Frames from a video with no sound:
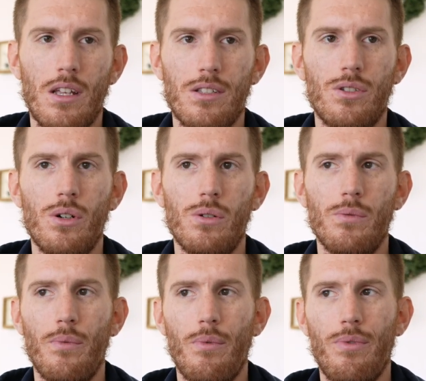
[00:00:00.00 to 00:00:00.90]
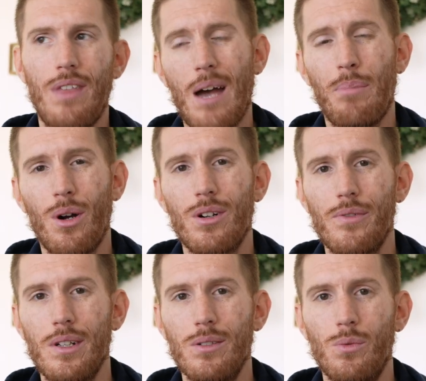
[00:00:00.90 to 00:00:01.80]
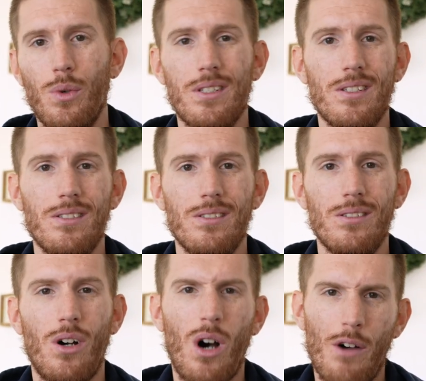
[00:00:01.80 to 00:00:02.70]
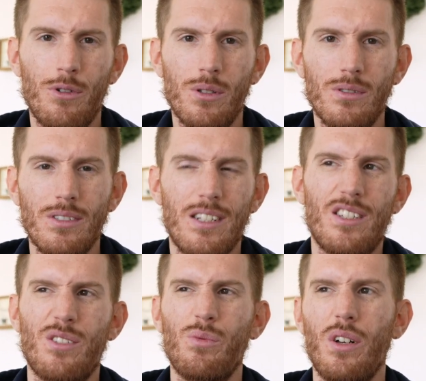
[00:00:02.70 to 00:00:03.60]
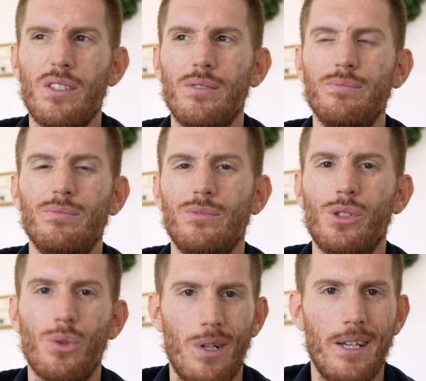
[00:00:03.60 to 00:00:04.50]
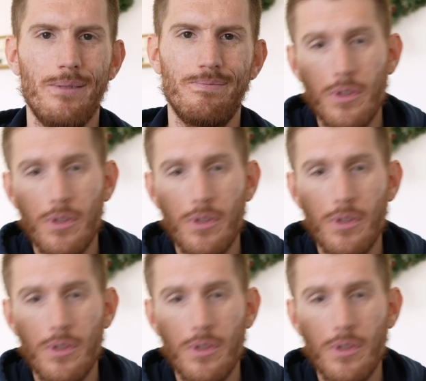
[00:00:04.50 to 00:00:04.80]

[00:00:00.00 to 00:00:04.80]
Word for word: And so that part of it wasn't awful, it just wasn't great.